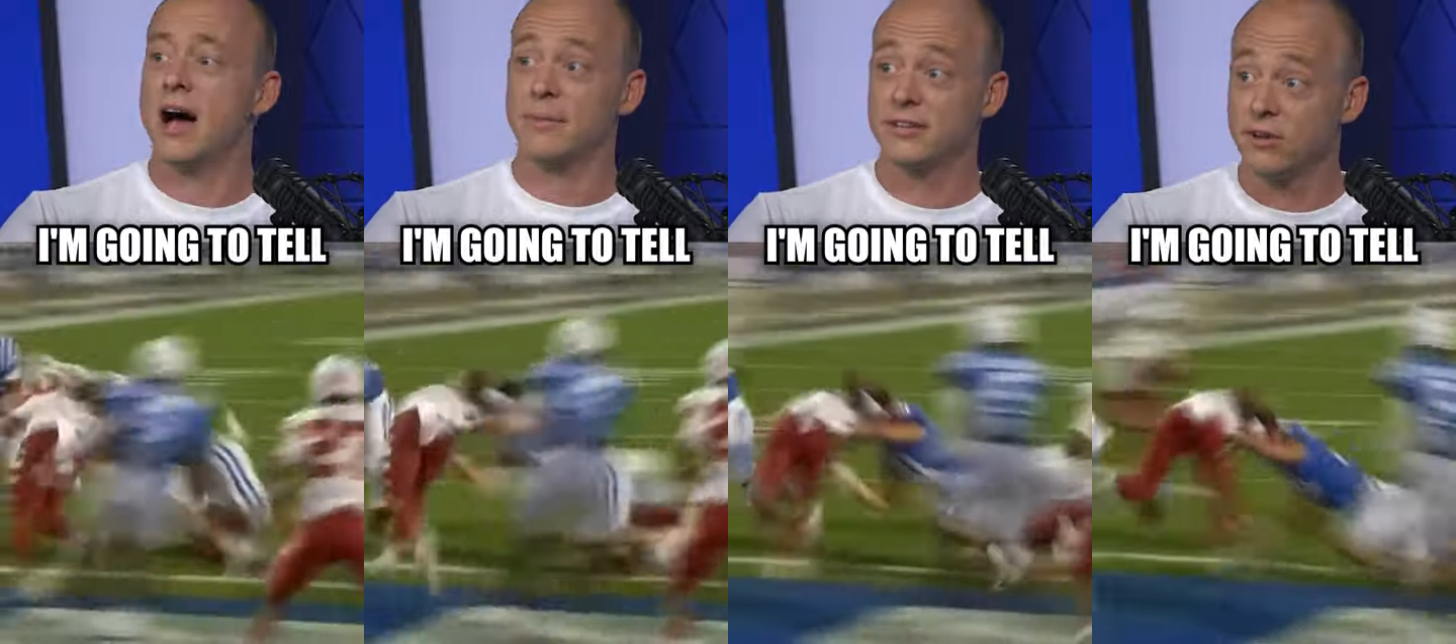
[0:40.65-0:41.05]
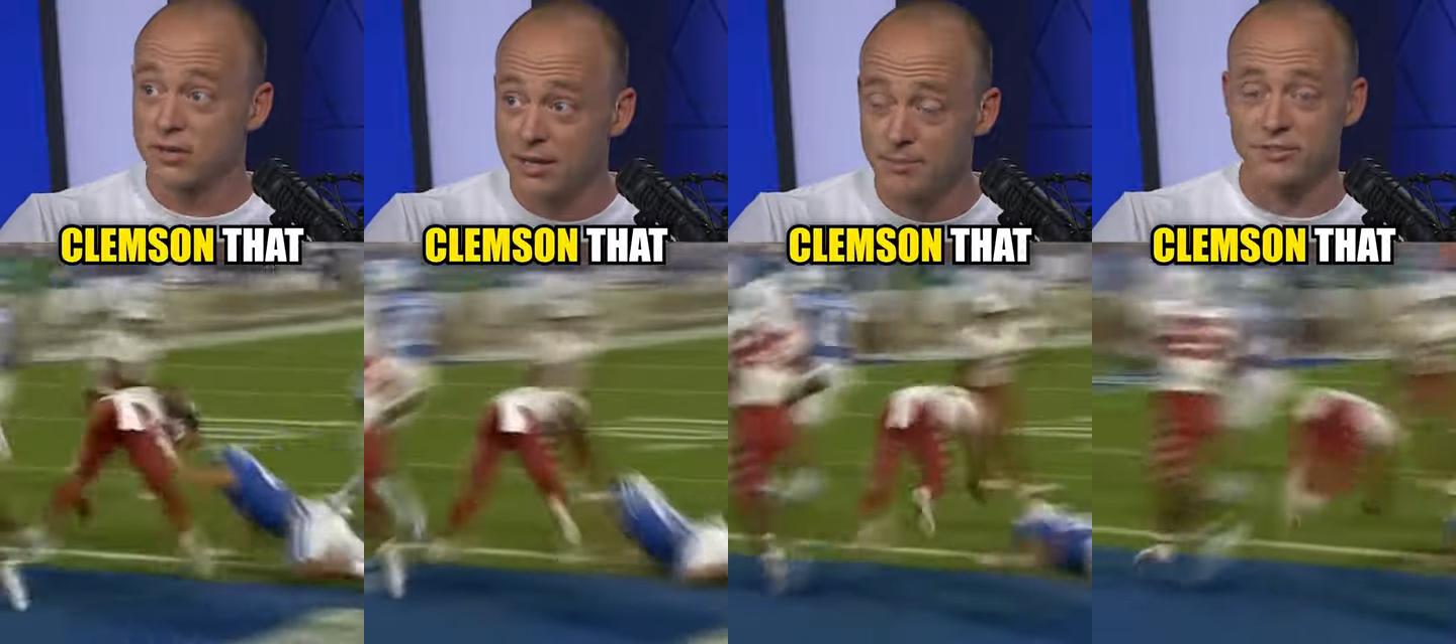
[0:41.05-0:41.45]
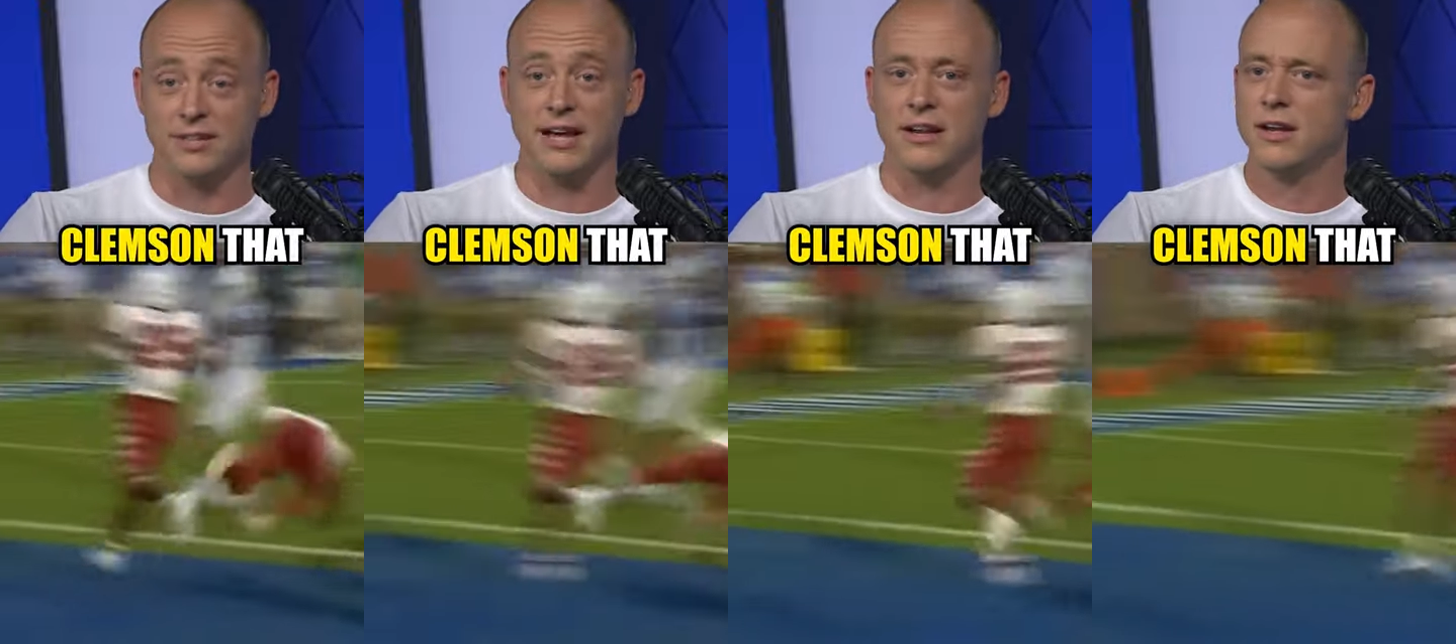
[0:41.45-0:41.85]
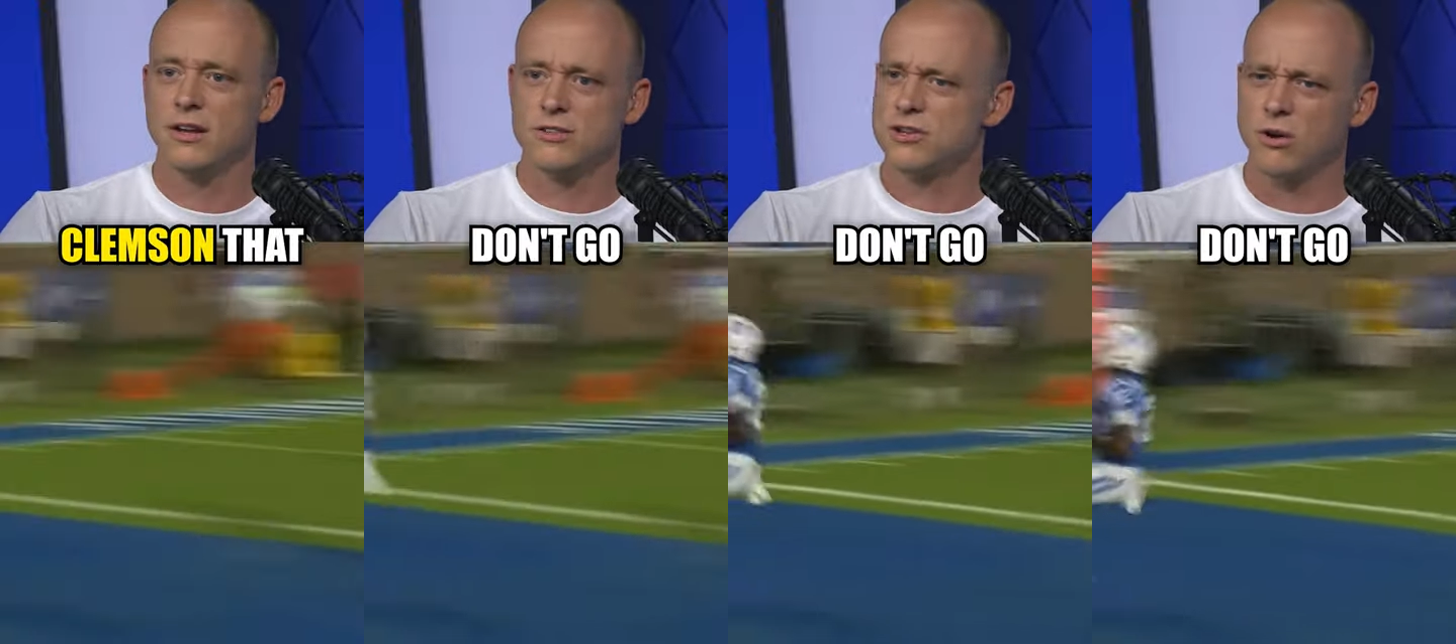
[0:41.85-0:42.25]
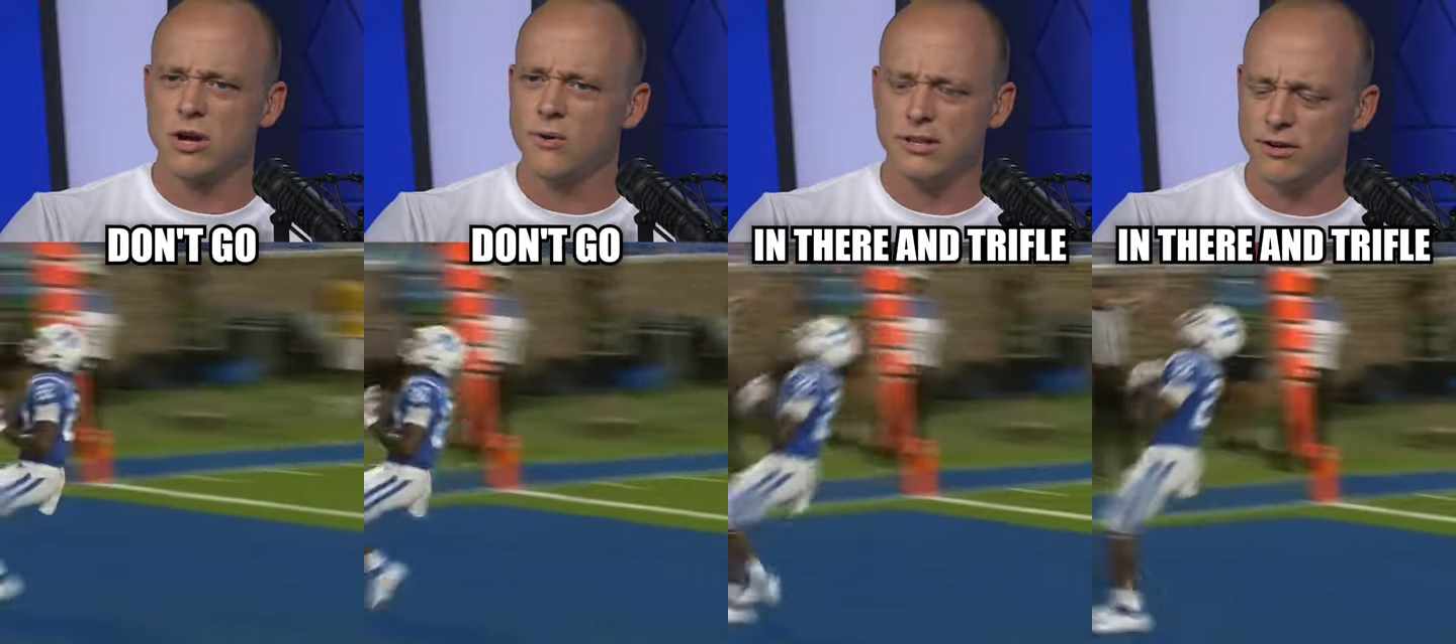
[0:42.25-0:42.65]
I'm going to tell Clemson that. Don't
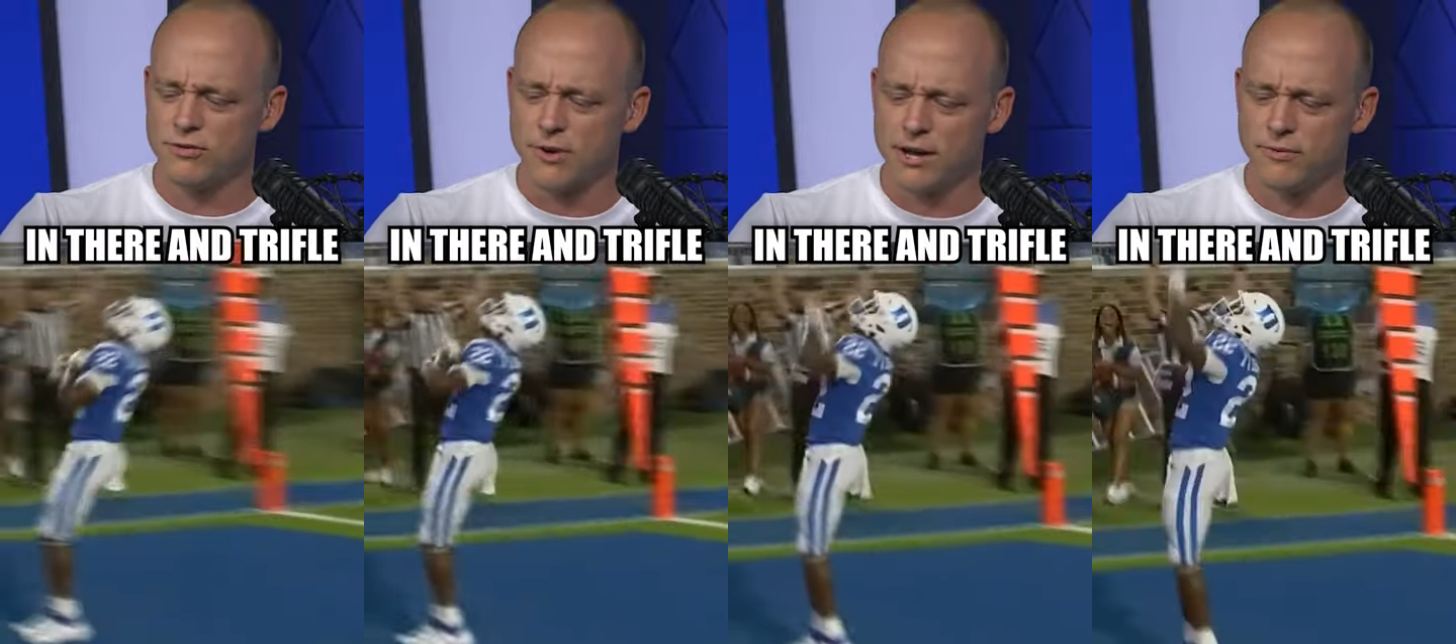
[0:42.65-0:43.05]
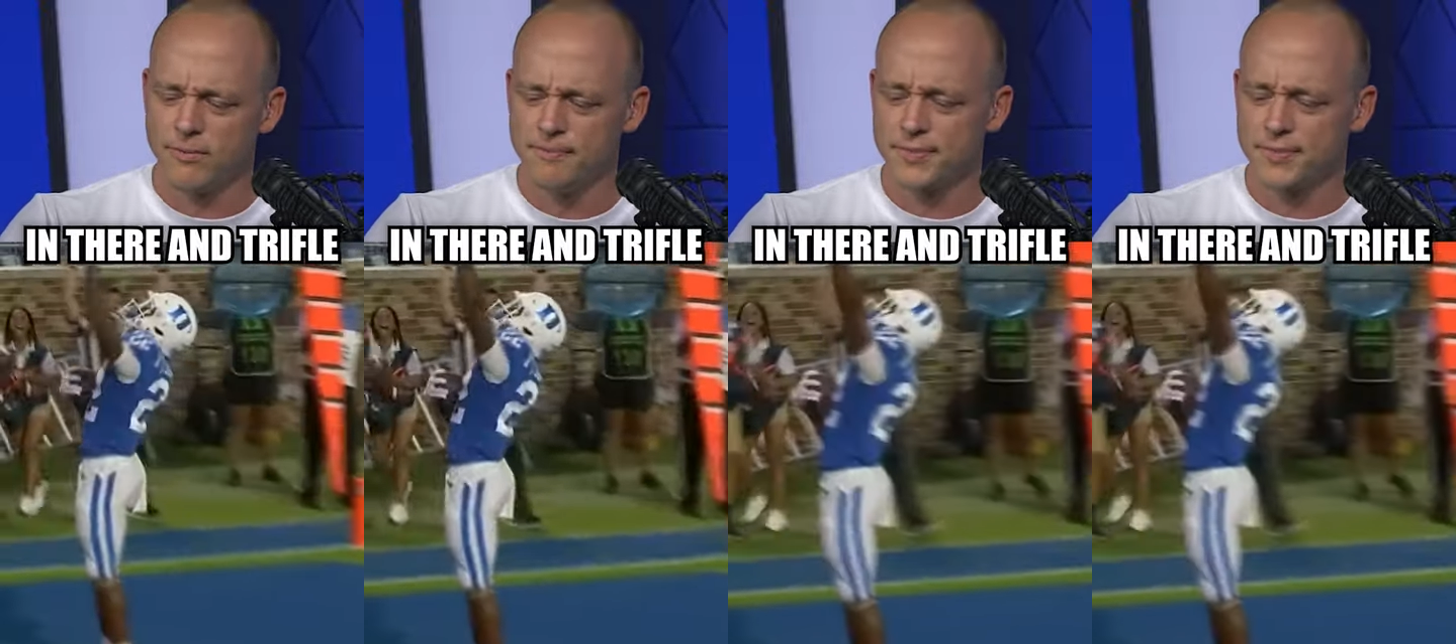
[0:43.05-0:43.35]
go in there and trifle.